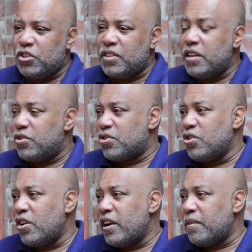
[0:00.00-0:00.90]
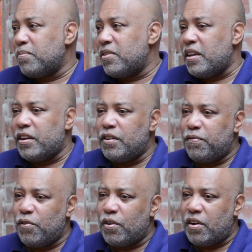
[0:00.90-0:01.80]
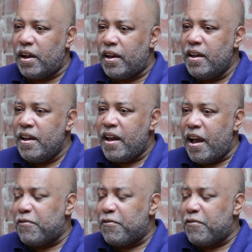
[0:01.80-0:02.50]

which is a historic theater for